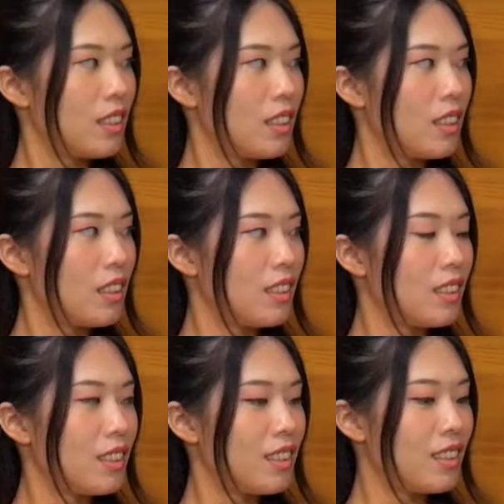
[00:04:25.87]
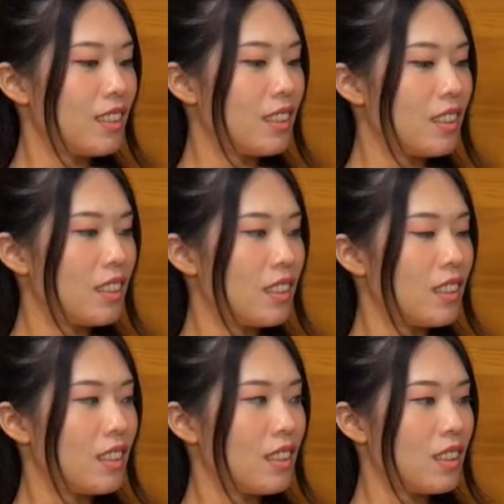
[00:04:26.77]

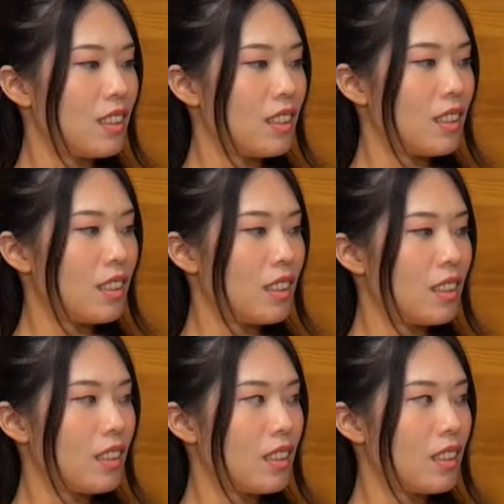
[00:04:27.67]
This person isn't speaking.